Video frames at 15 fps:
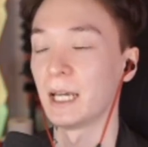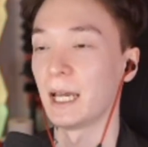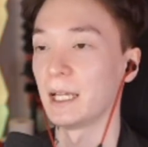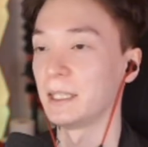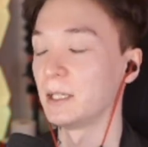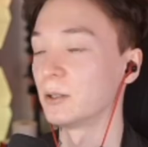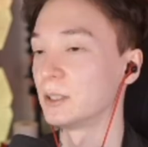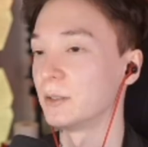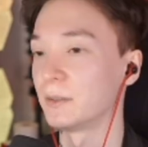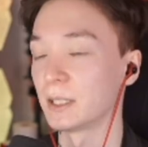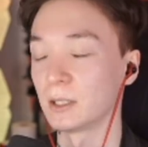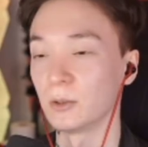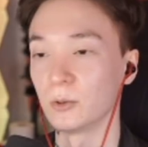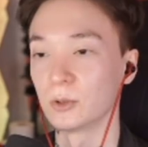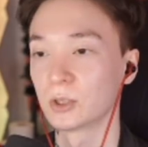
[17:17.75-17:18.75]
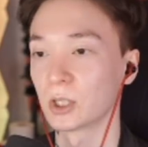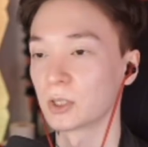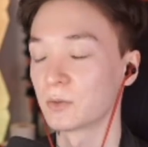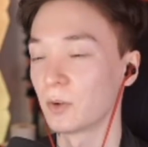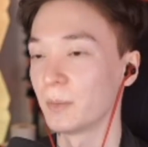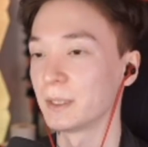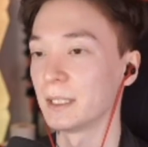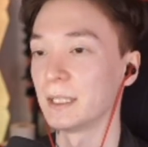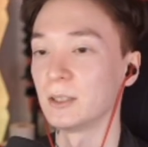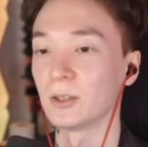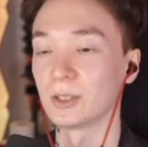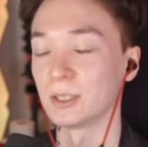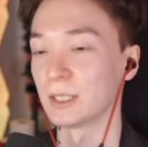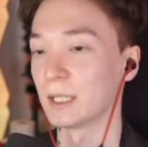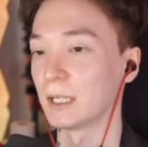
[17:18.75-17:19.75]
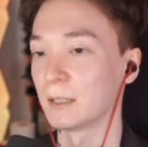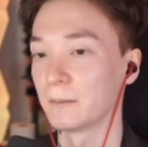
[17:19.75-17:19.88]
and they don't even get ult charge from it, and he doesn't die.